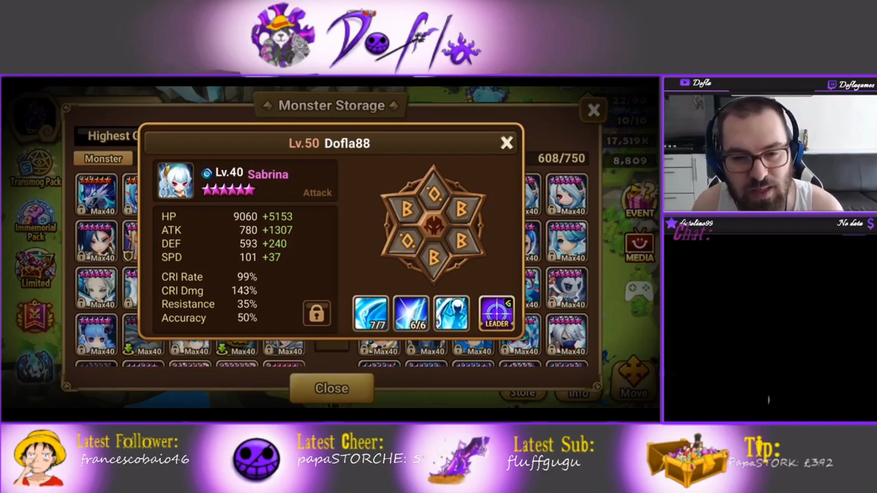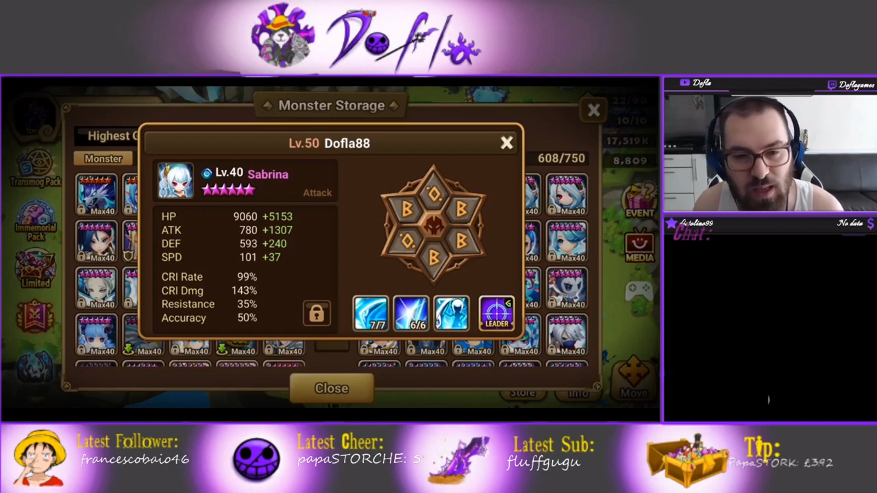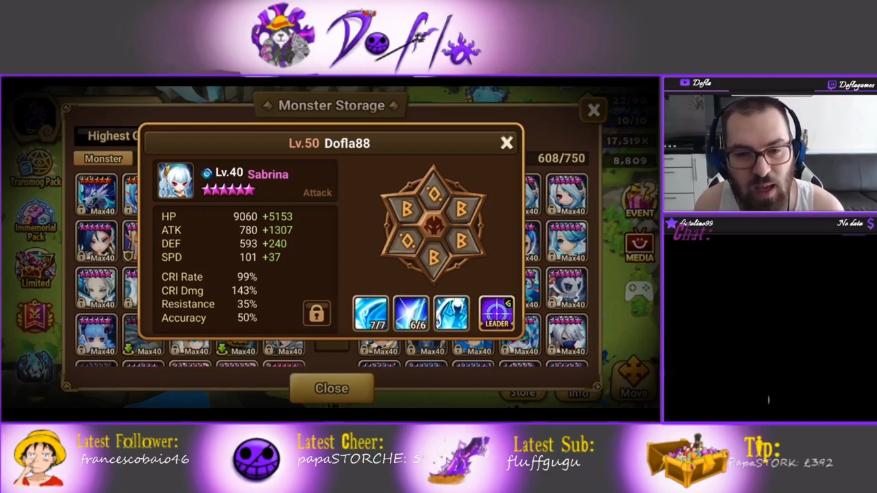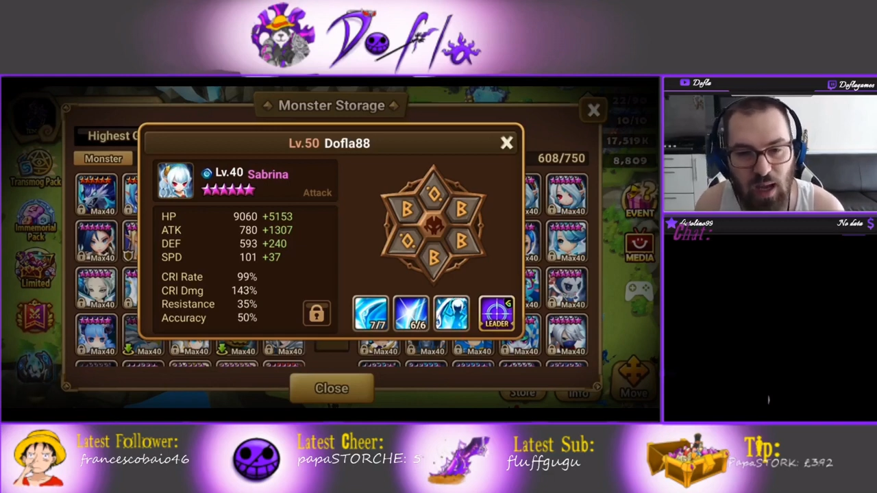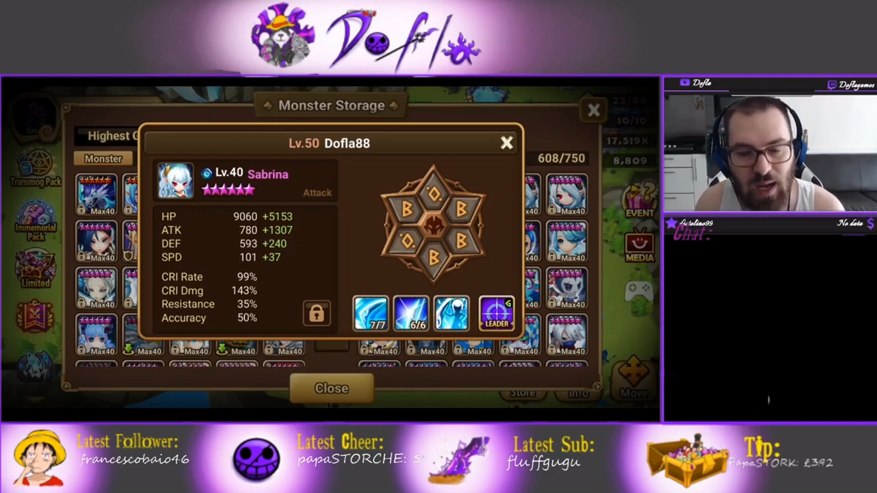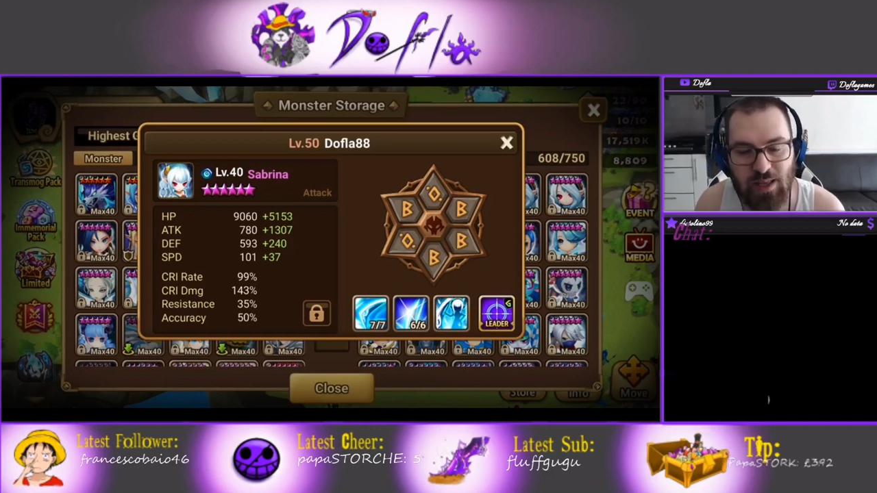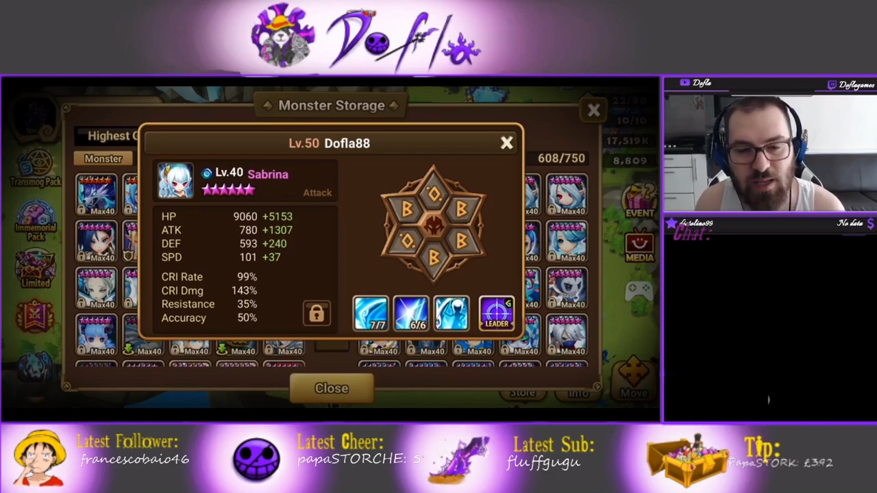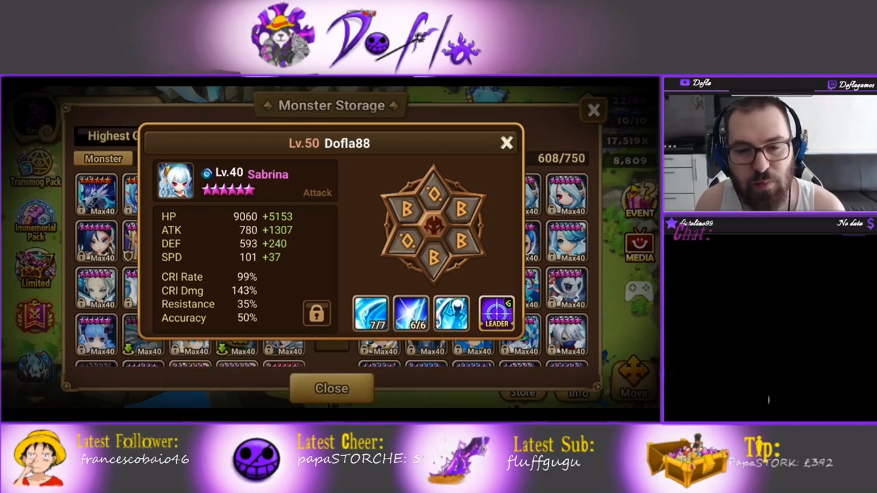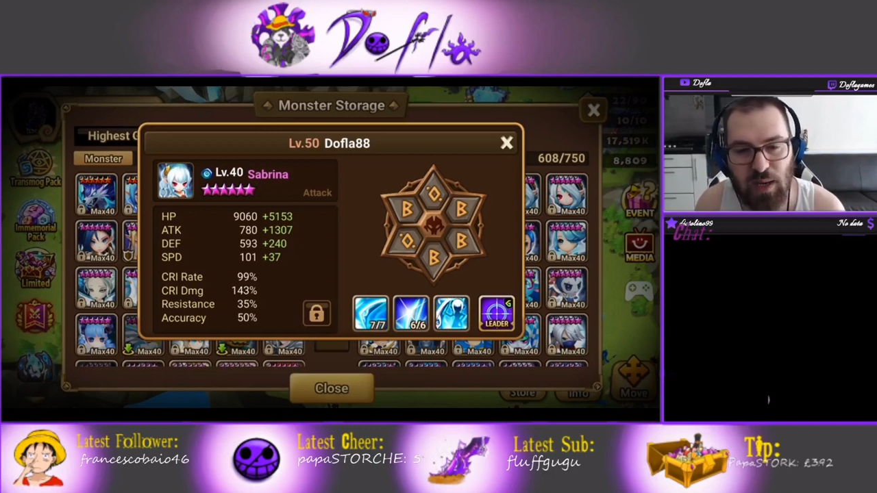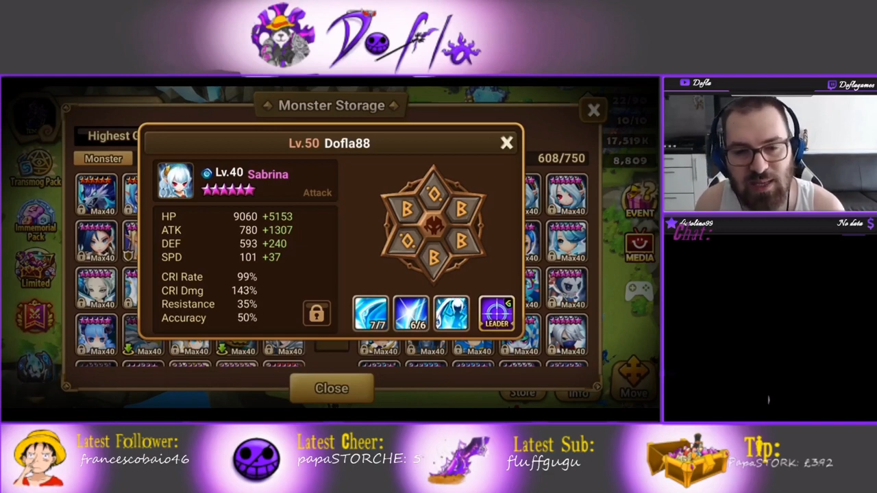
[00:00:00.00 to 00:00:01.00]

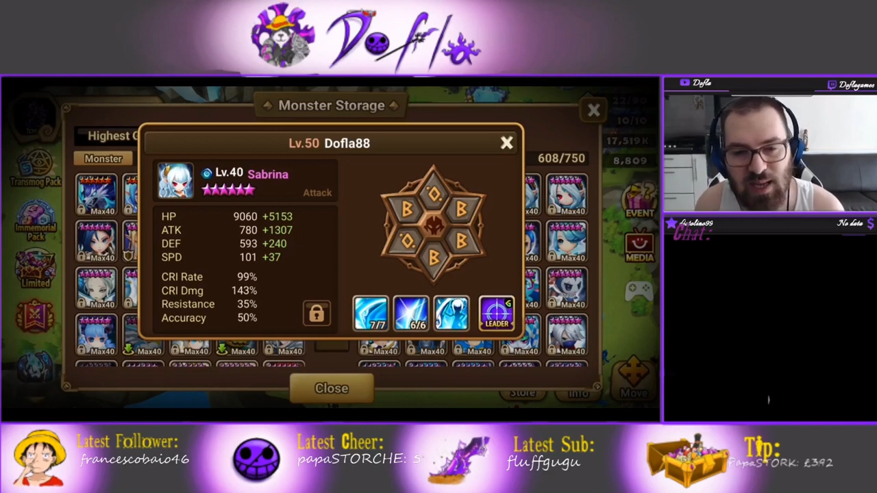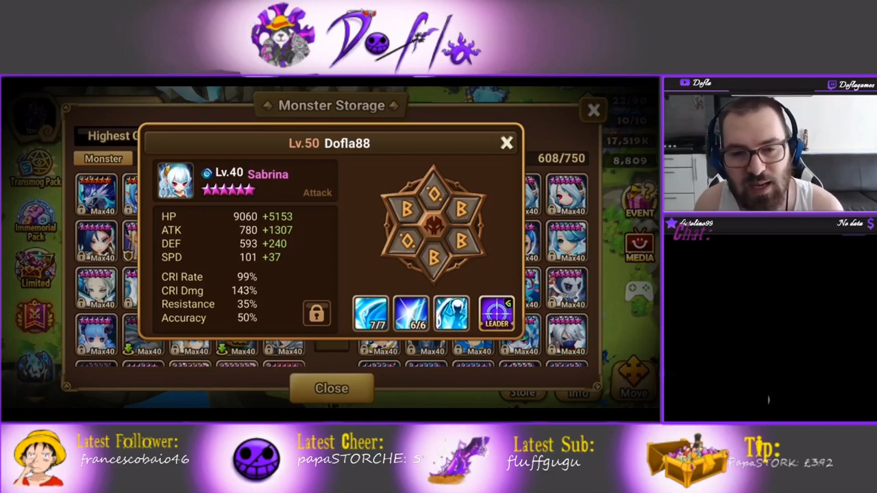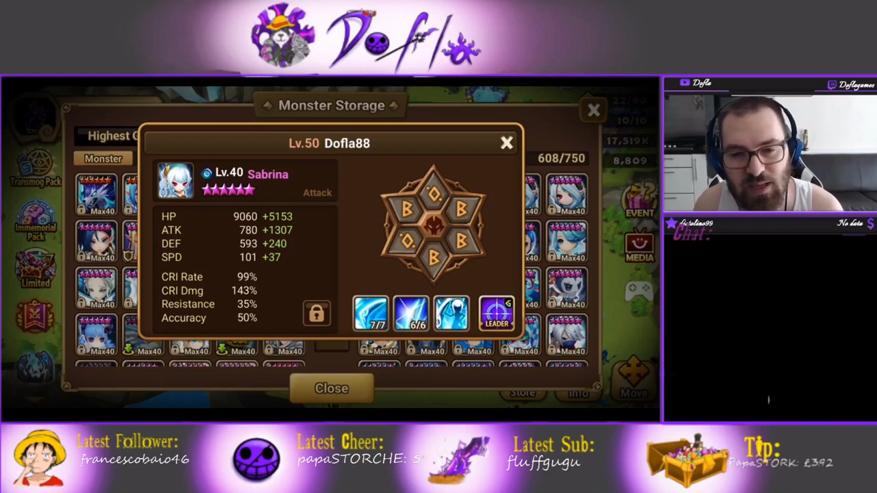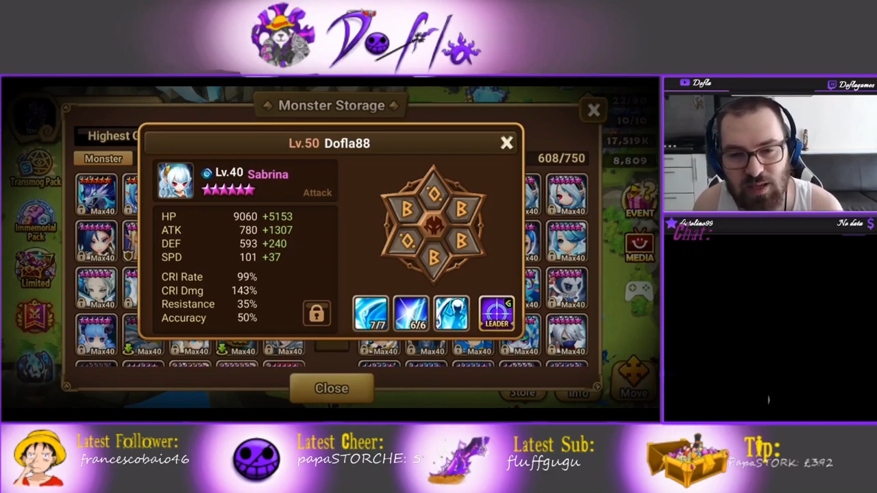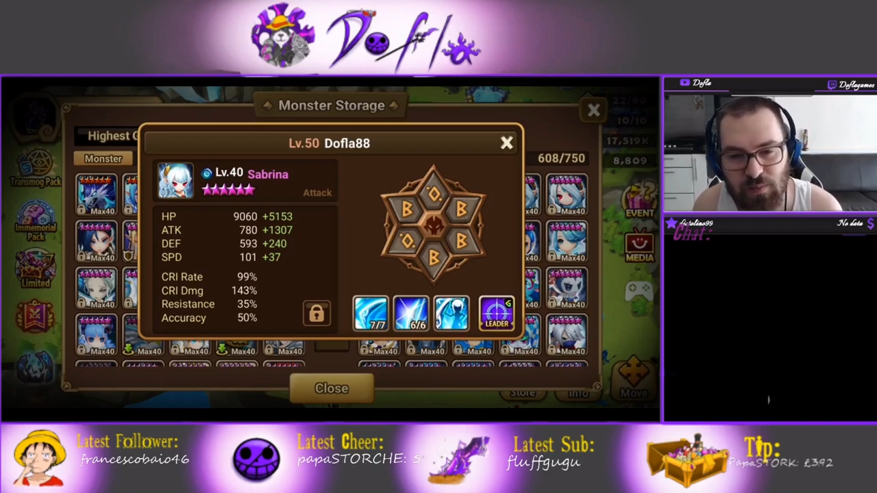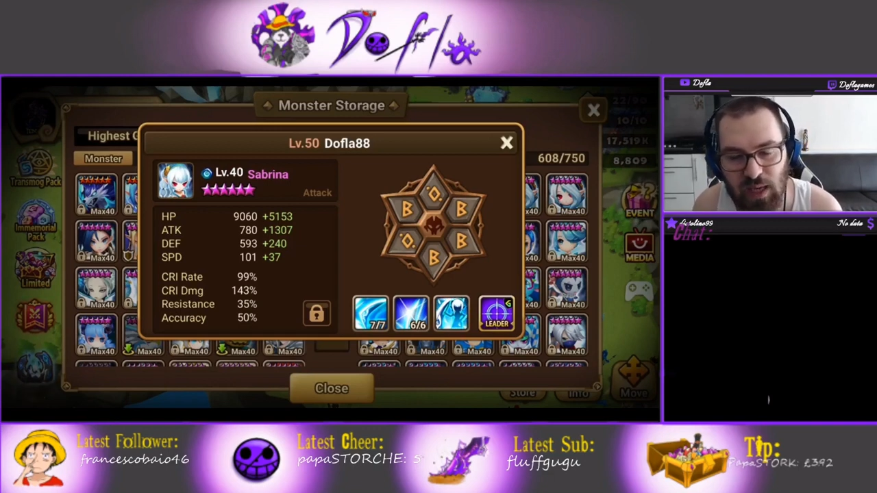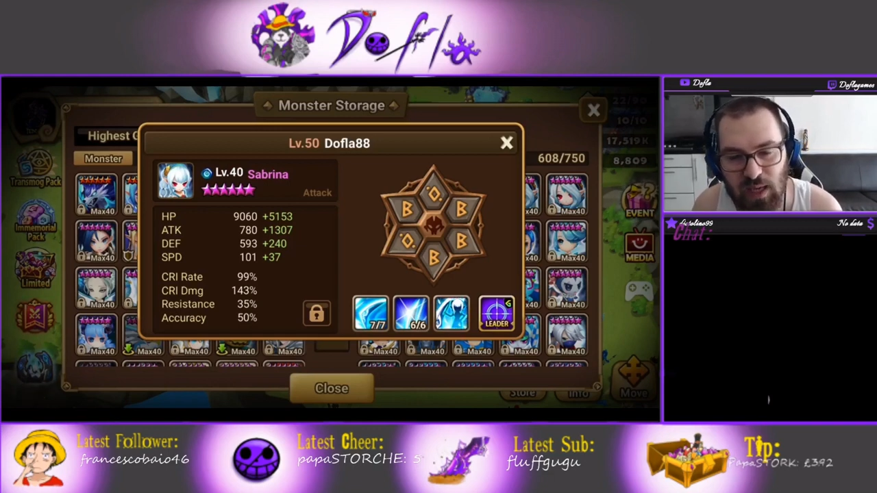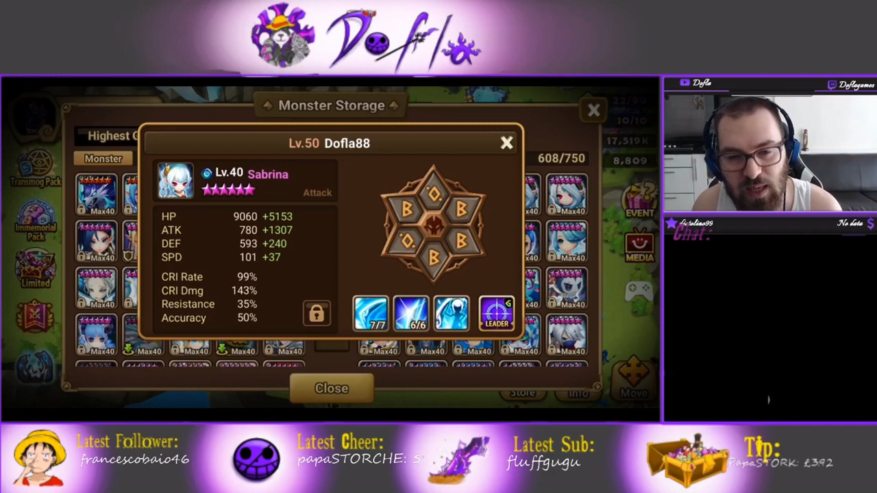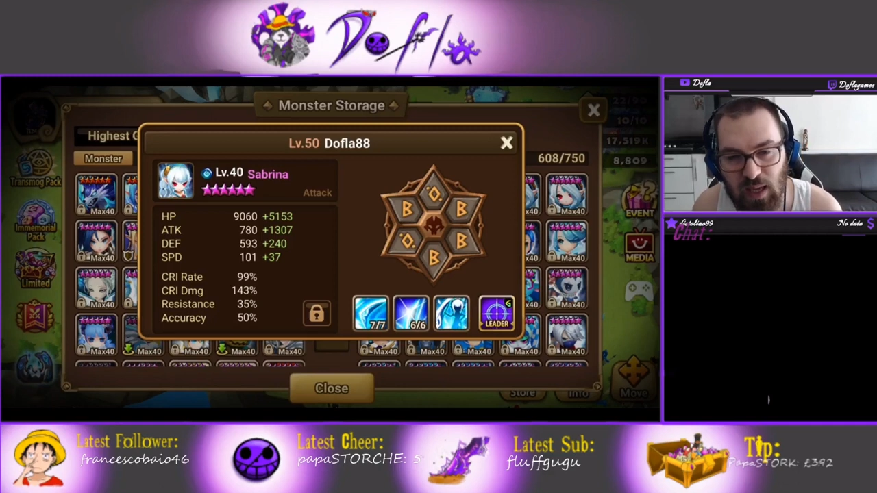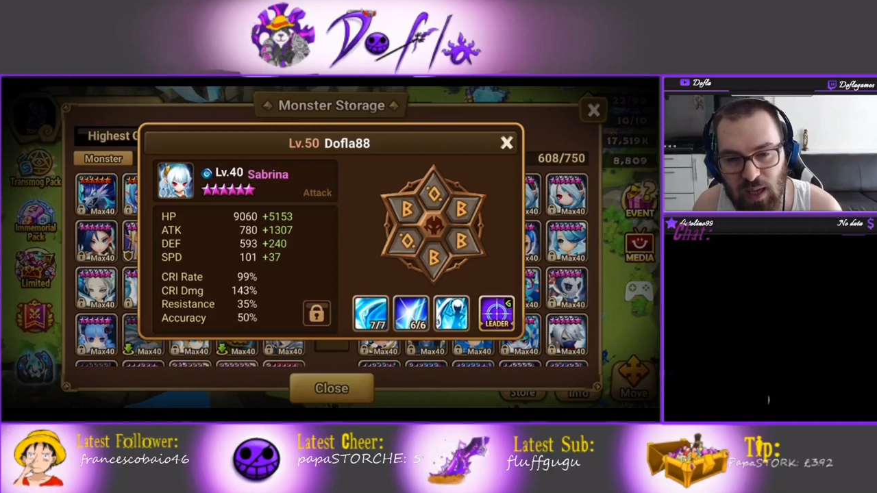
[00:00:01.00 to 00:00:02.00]
100 plus 100
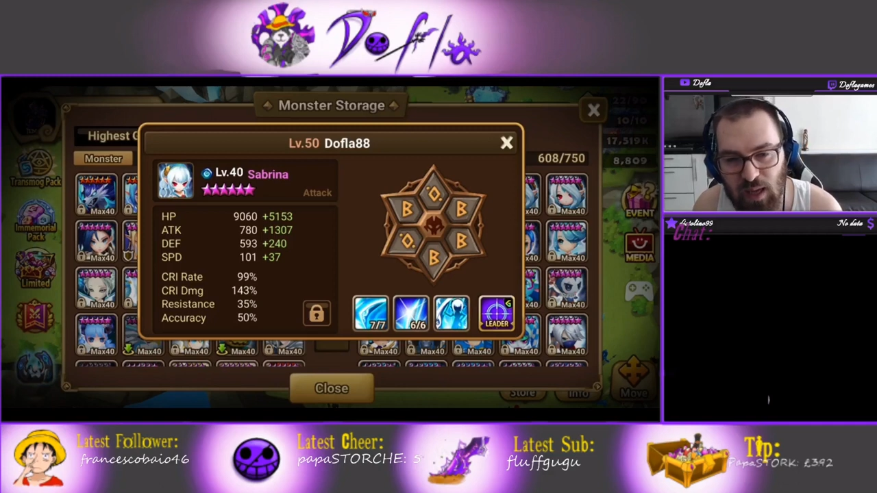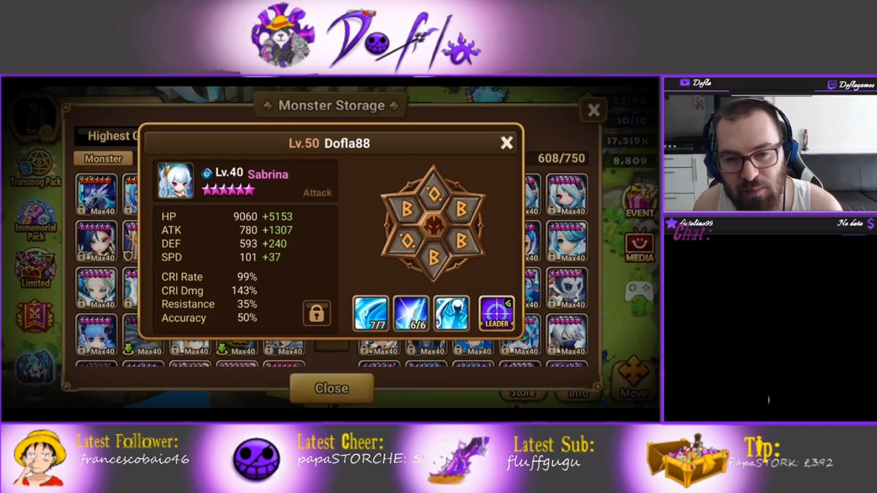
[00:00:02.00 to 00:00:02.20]
speed,